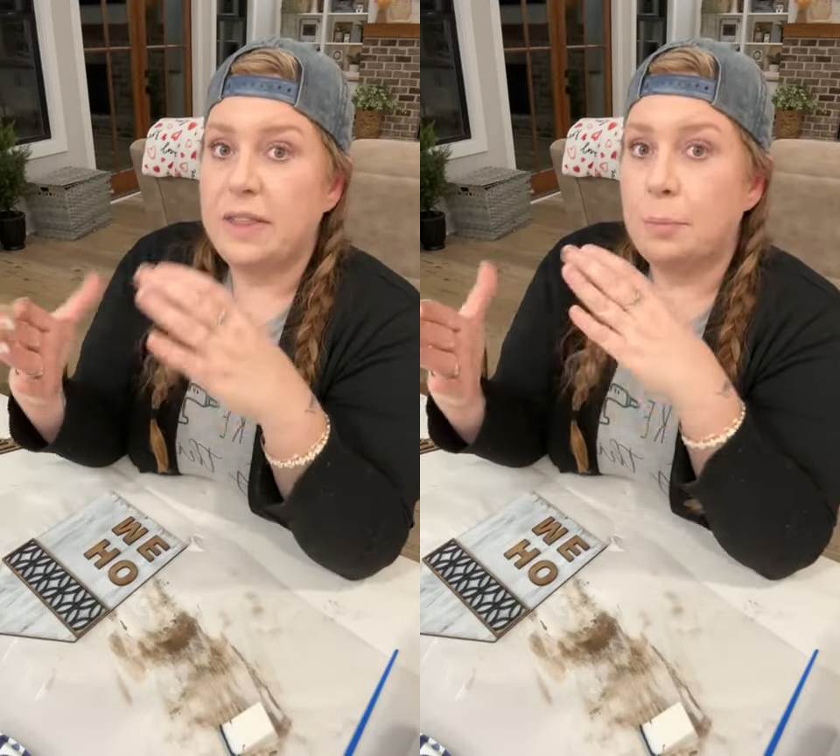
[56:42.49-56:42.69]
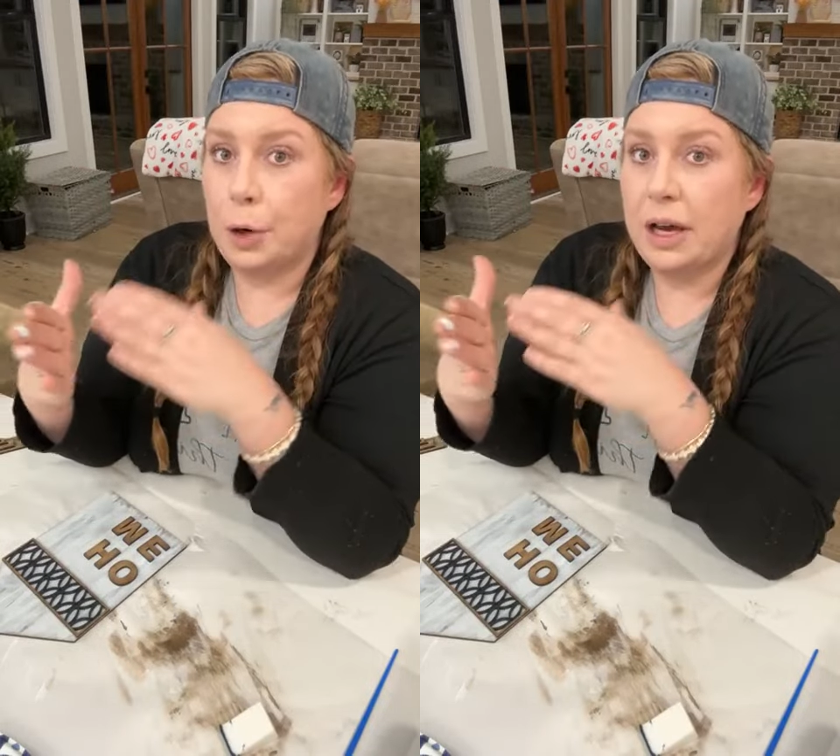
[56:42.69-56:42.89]
the
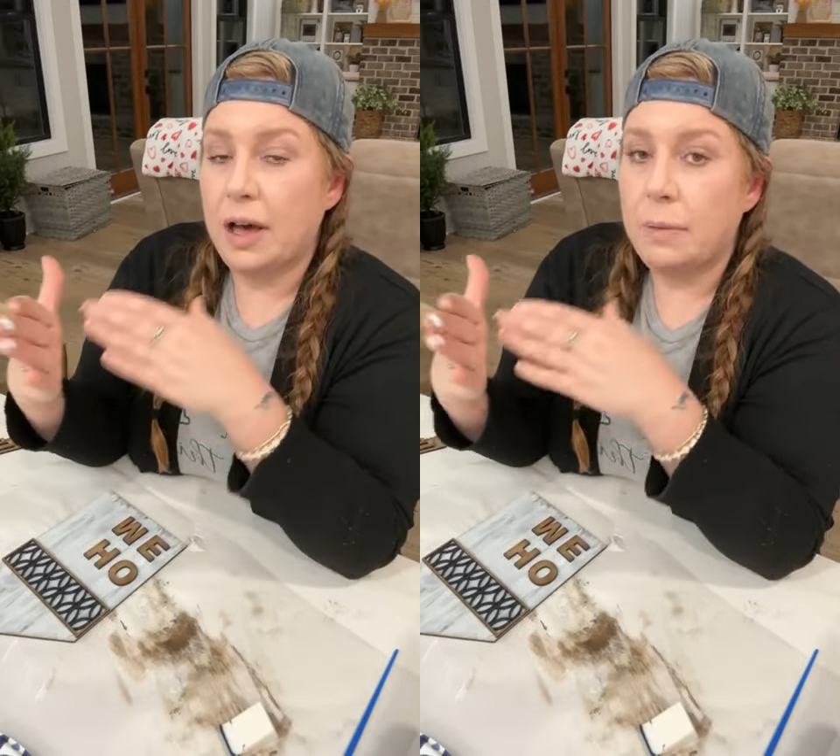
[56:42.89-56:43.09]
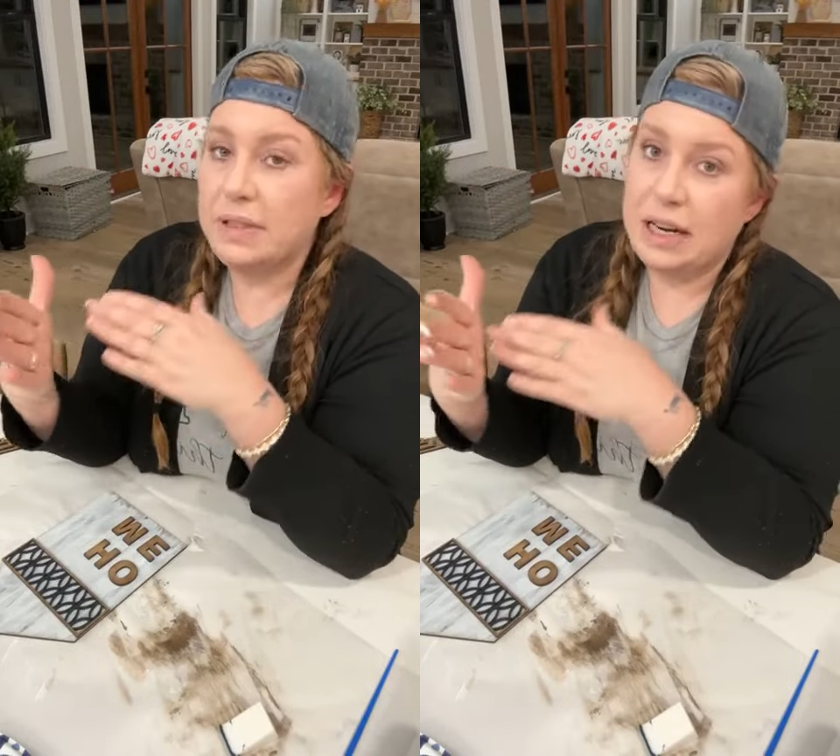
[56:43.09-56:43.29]
brick
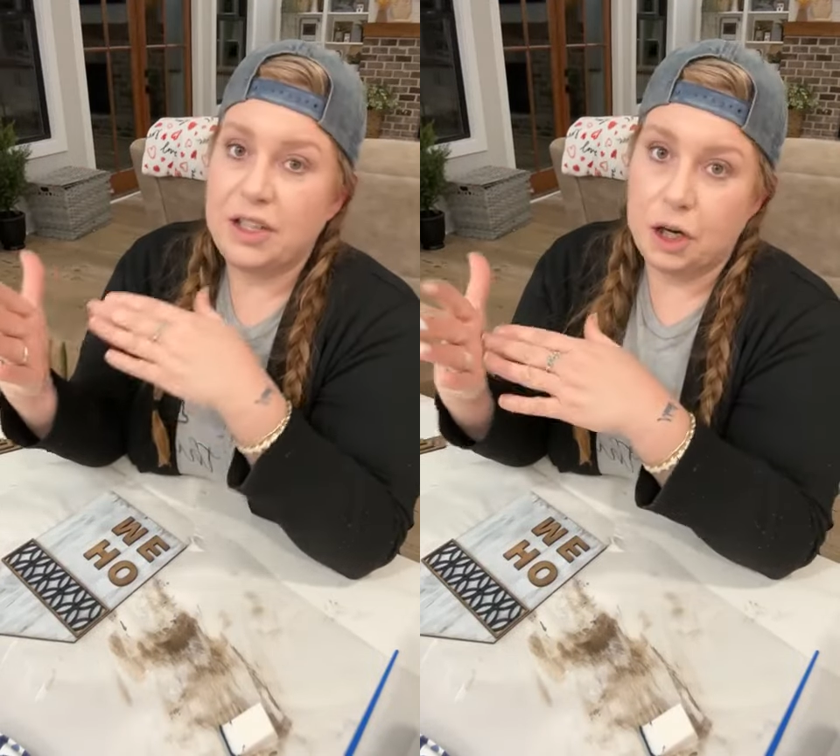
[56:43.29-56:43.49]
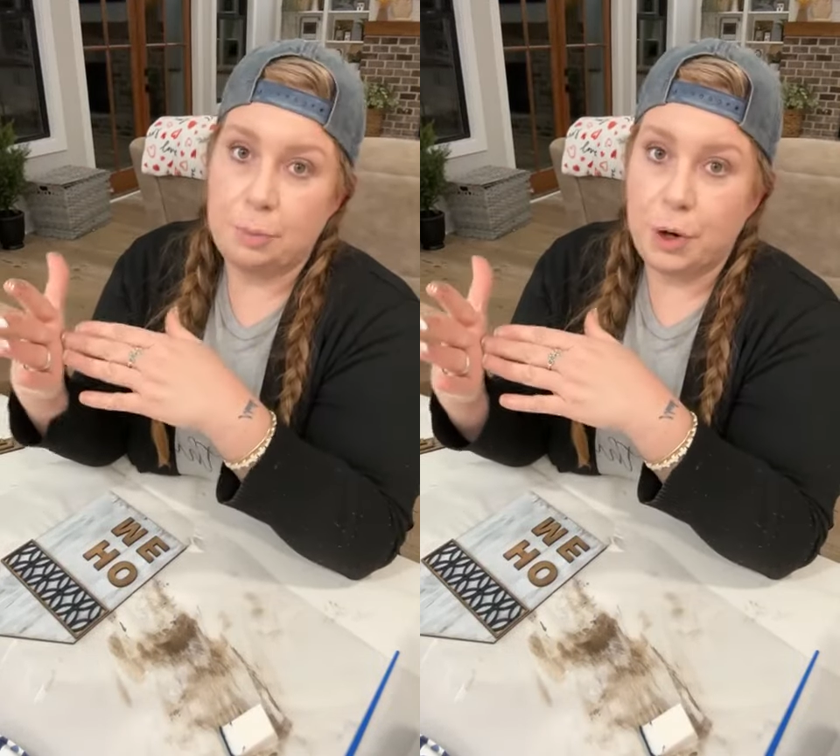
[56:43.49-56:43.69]
comes at a
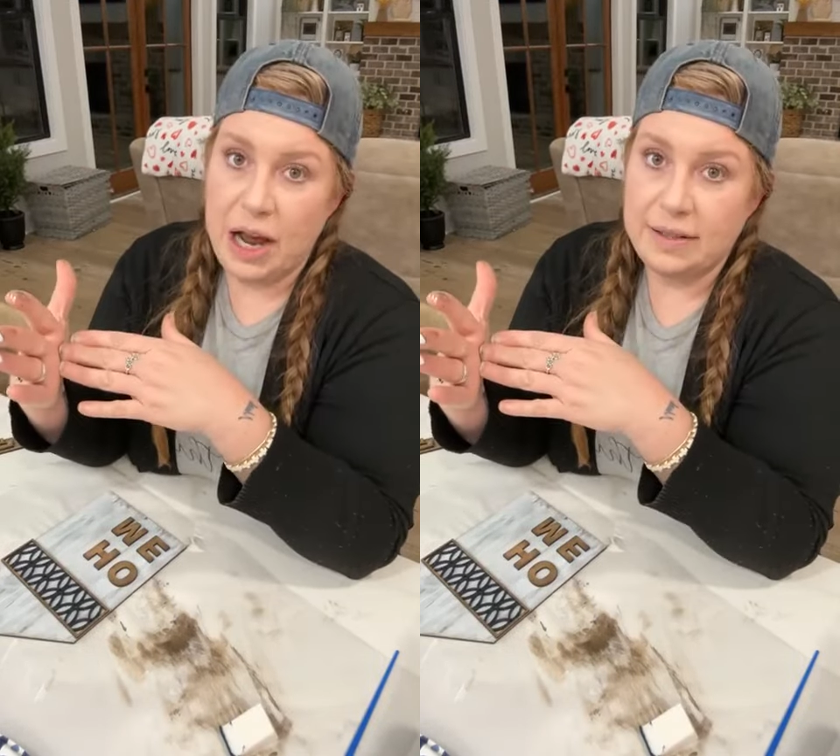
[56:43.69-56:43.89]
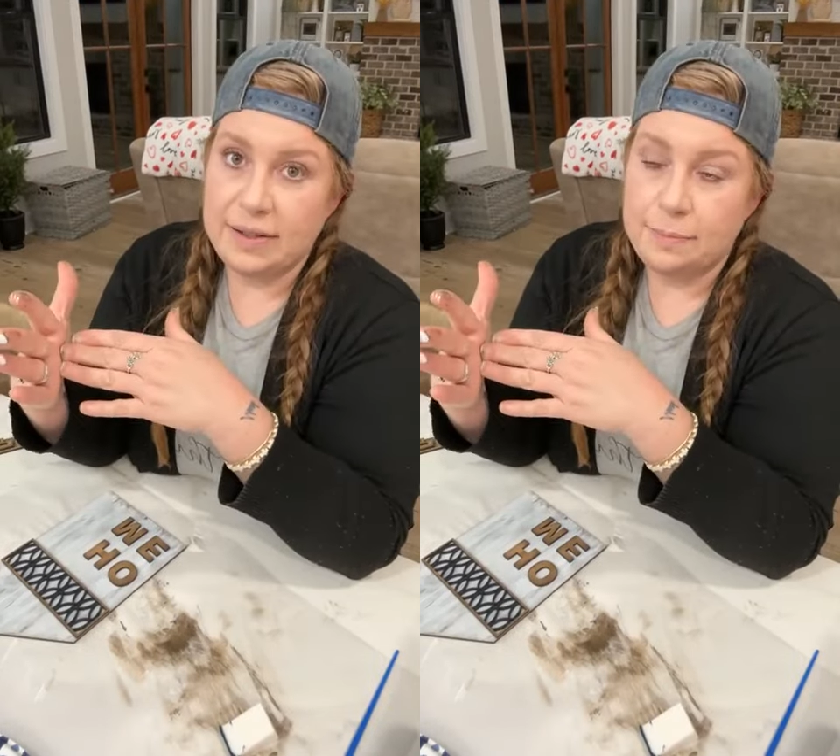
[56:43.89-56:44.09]
certain
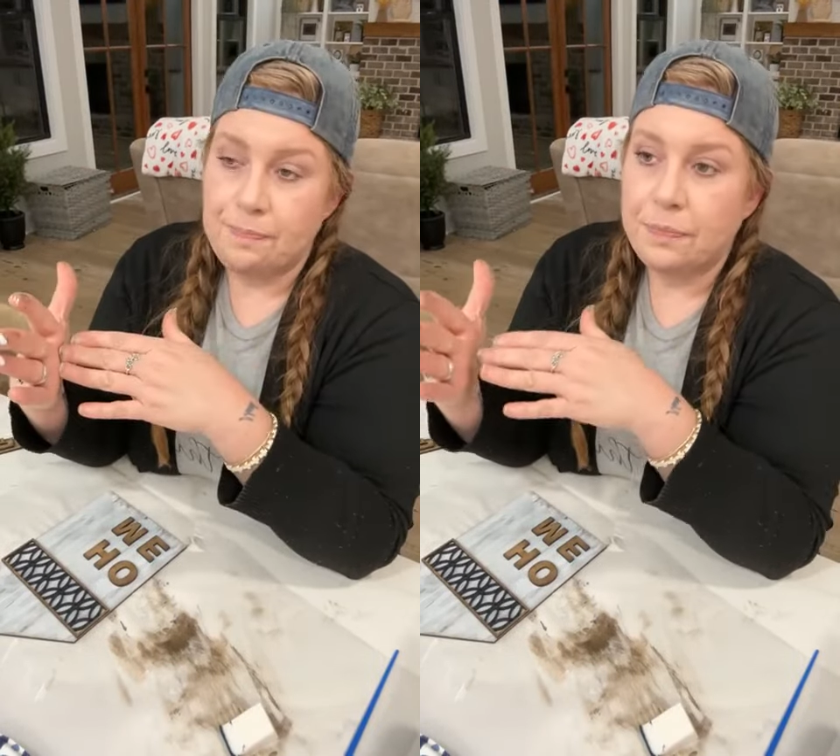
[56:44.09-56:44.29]
price.